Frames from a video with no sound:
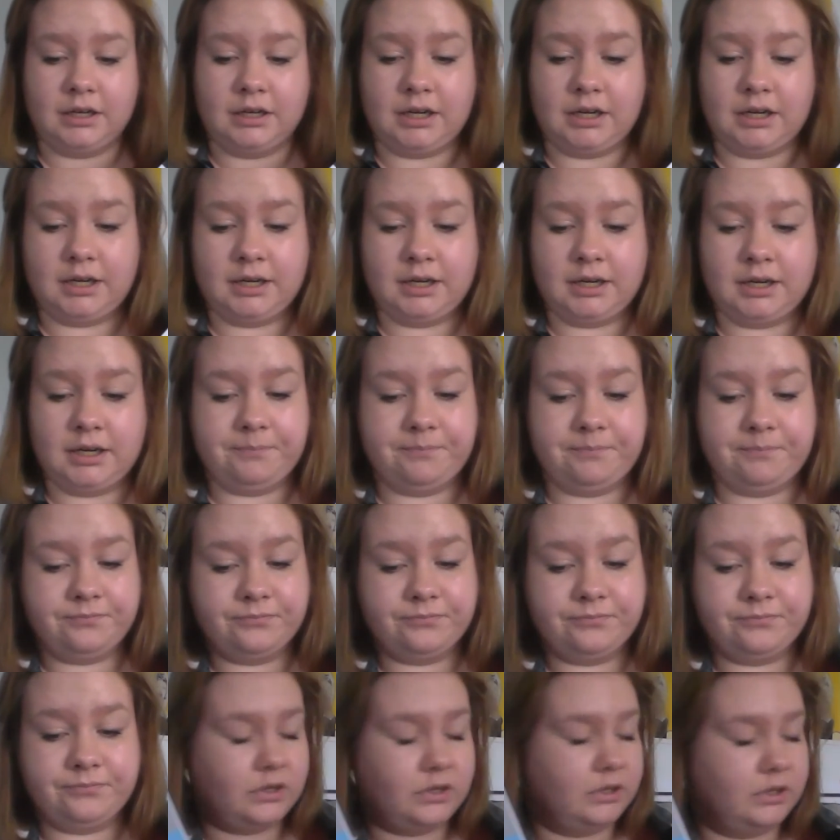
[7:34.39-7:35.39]

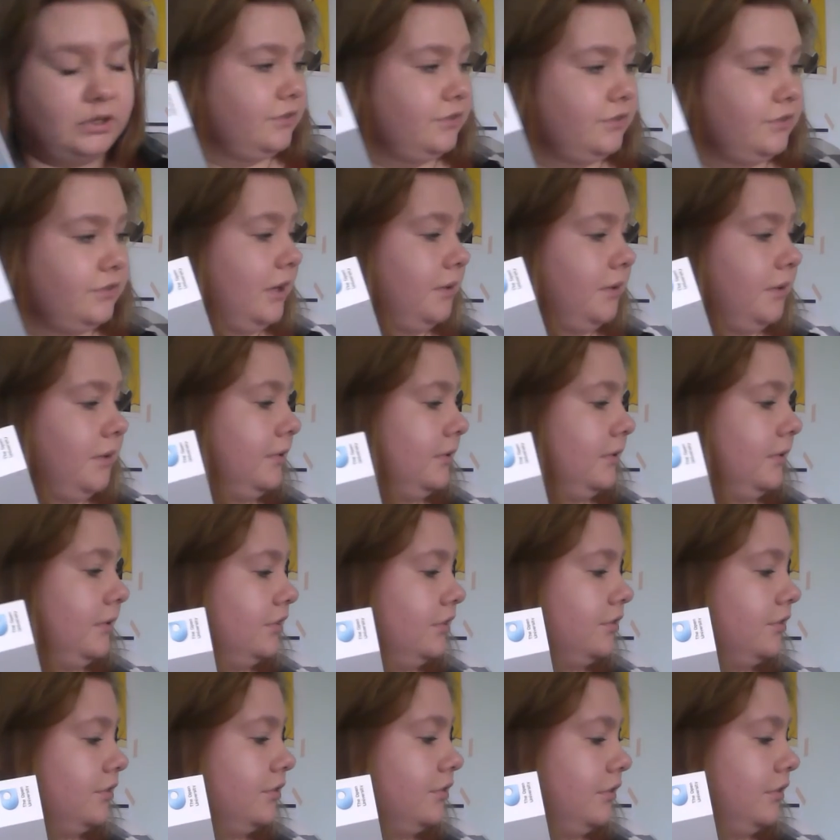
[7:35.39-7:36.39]
and developing
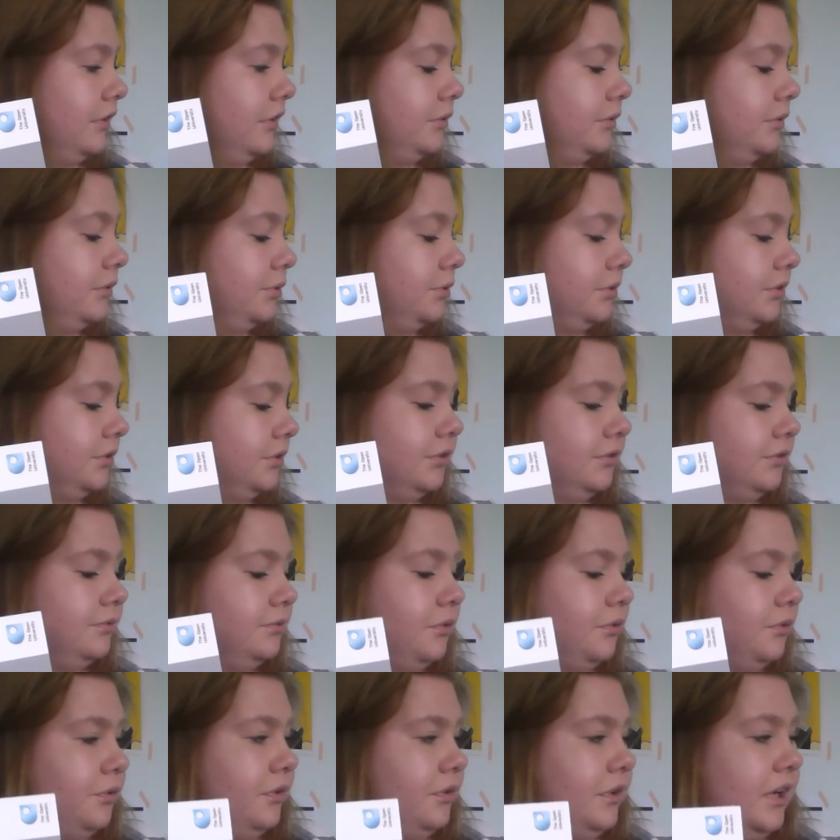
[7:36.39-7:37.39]
skills
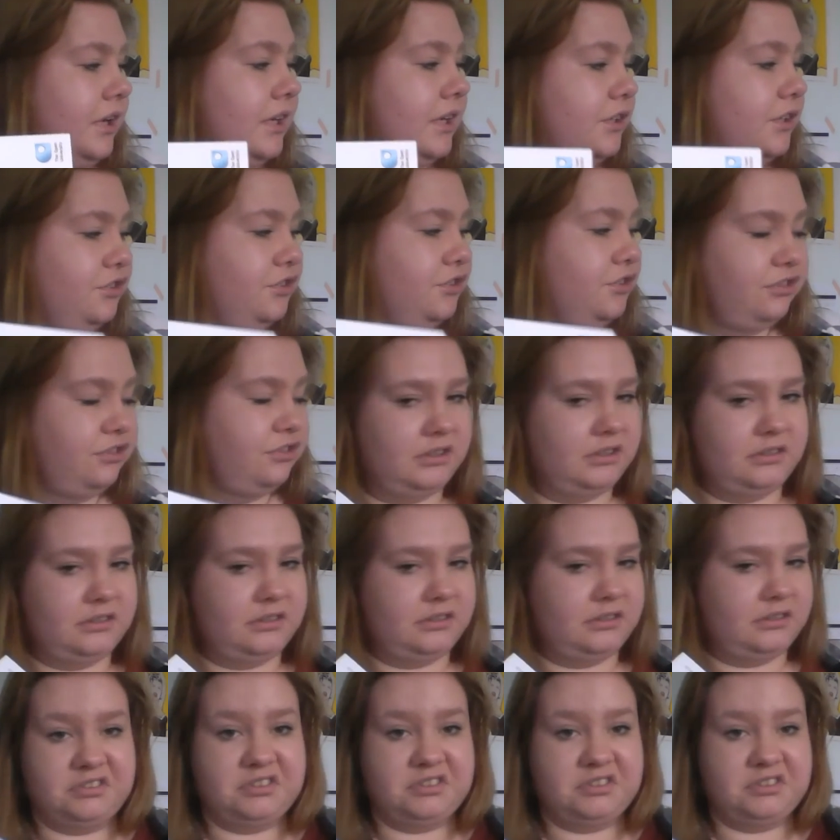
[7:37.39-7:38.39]
on the history
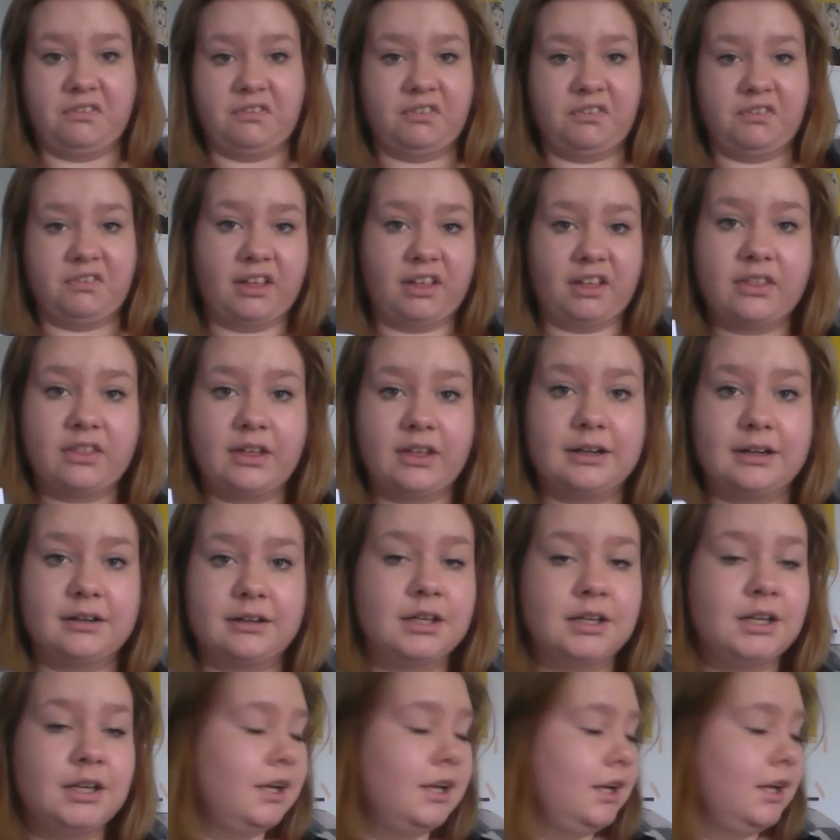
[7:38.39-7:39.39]
and stuff like
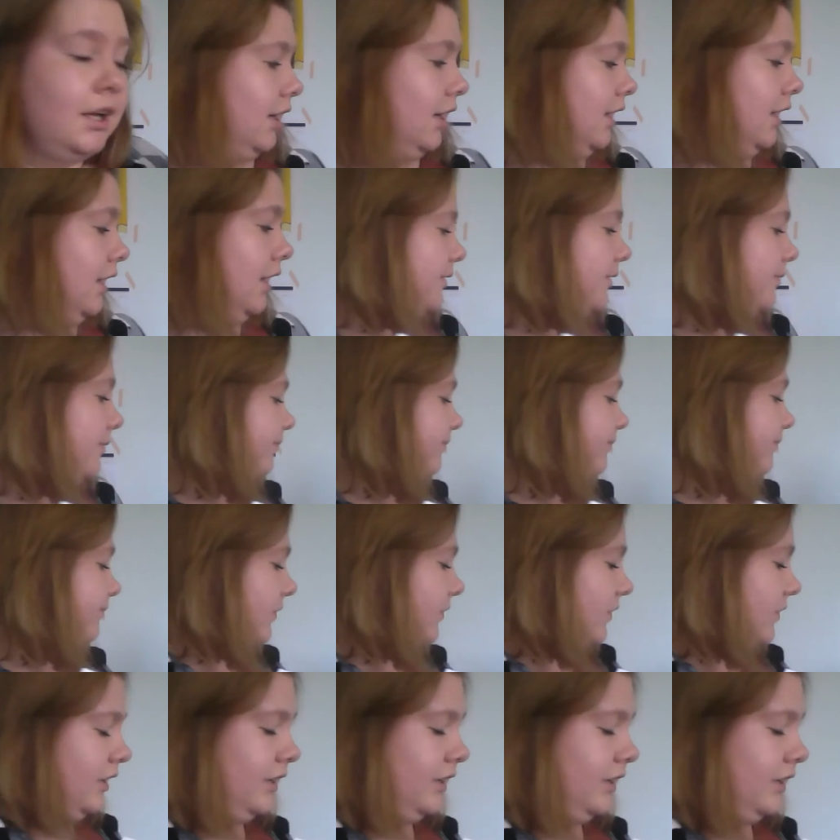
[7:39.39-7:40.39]
that. And
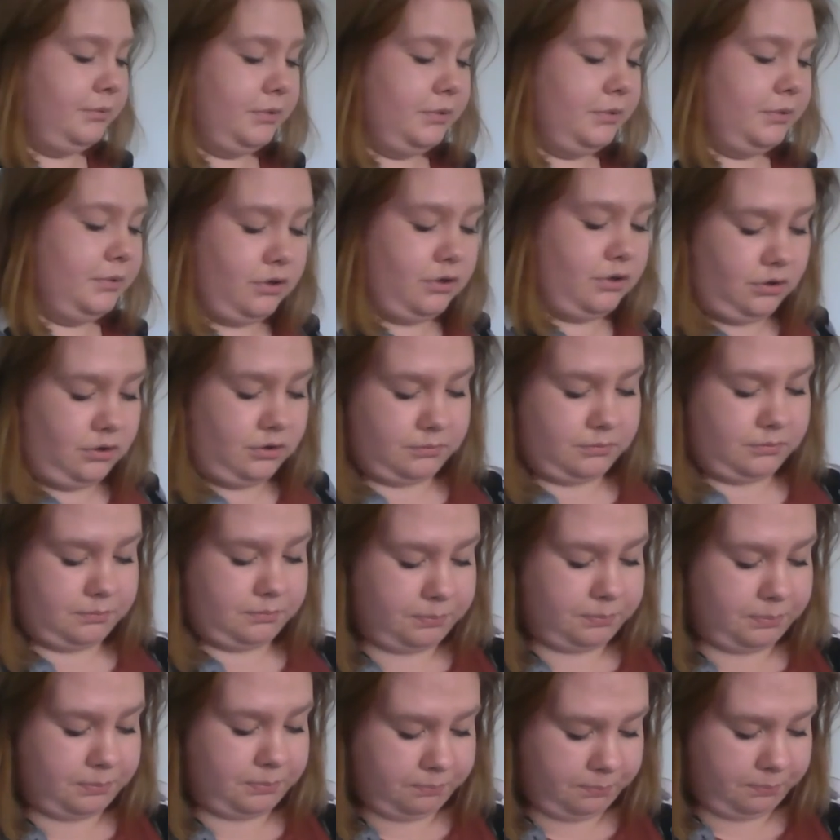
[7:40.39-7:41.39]
then we've got
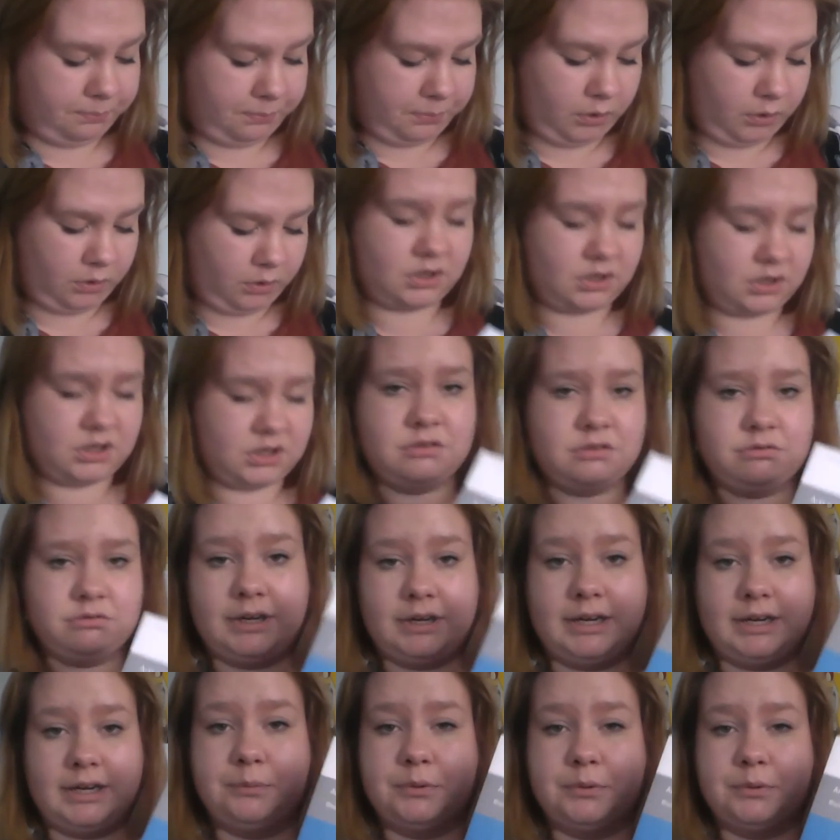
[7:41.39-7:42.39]
block
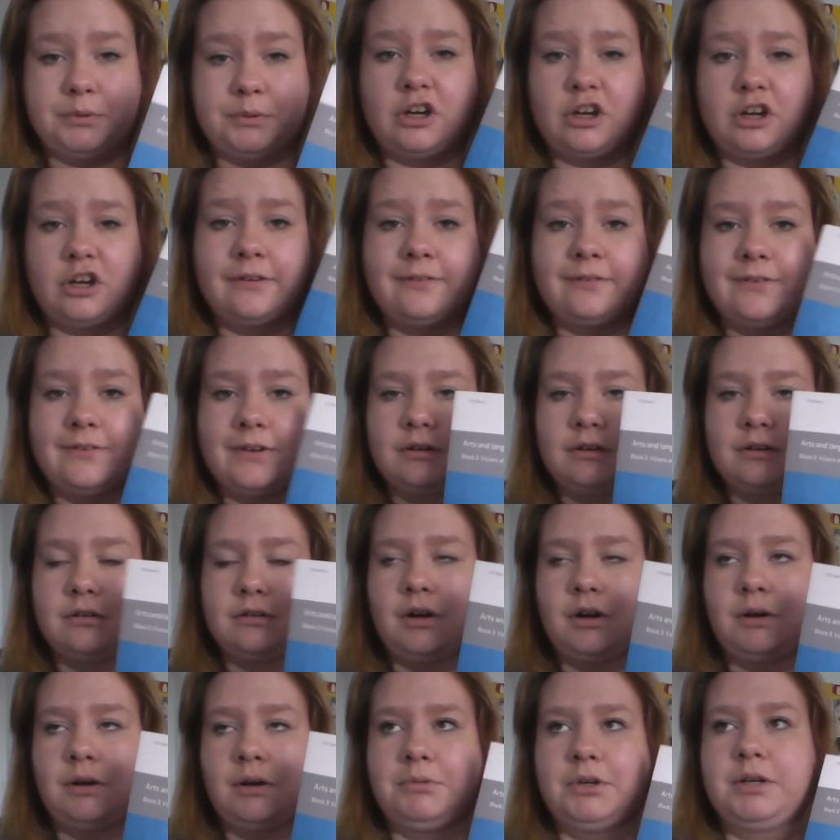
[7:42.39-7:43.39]
3, which I feel
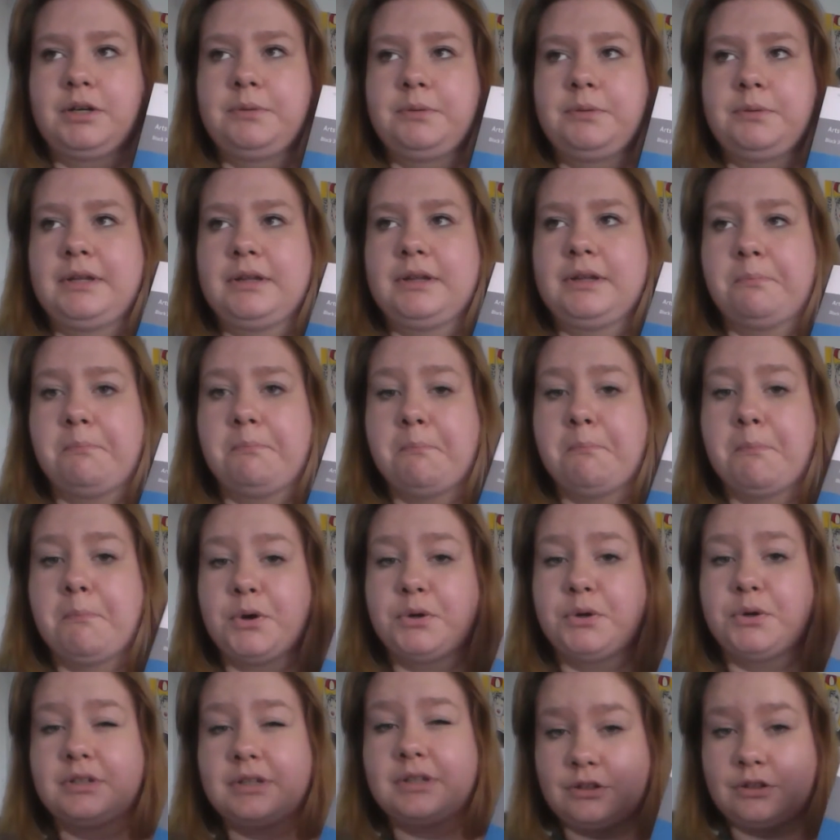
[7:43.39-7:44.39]
I'm going to be the
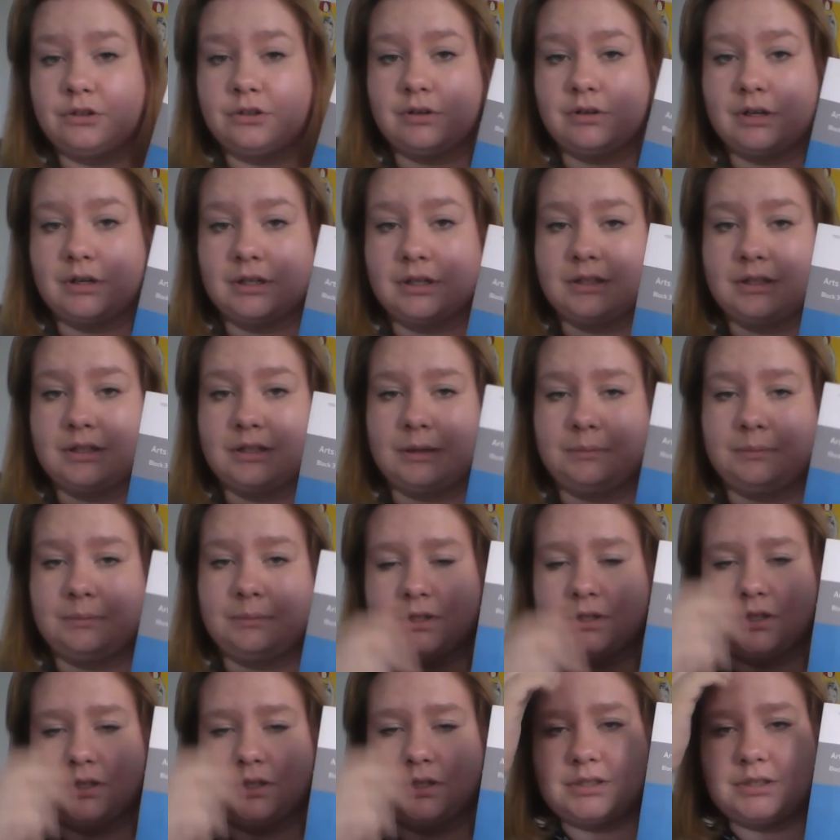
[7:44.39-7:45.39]
most interested in
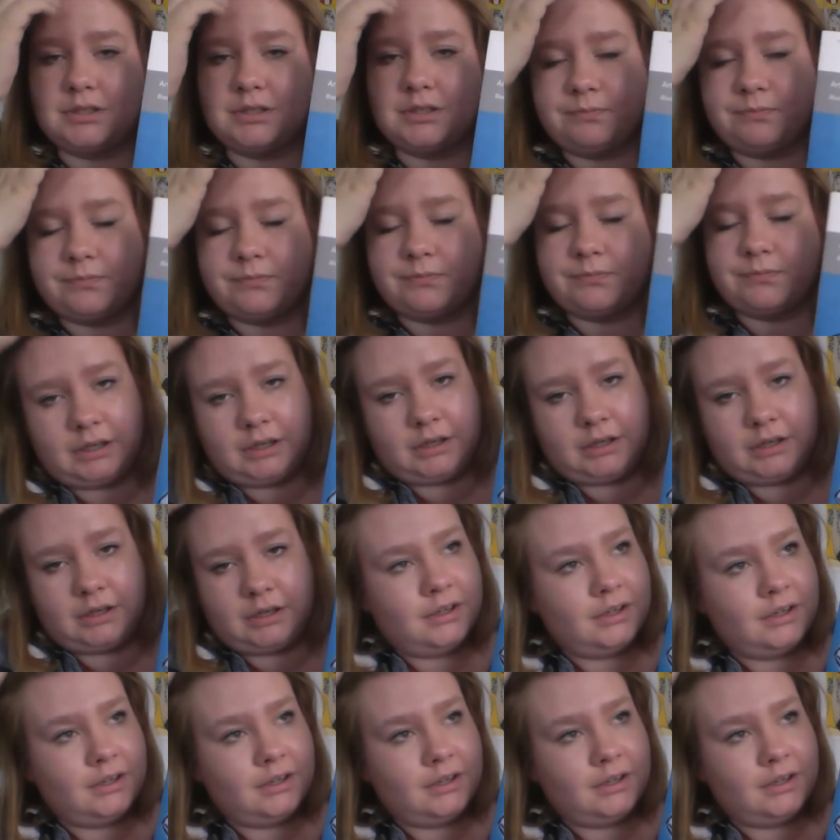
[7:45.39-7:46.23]
because it's something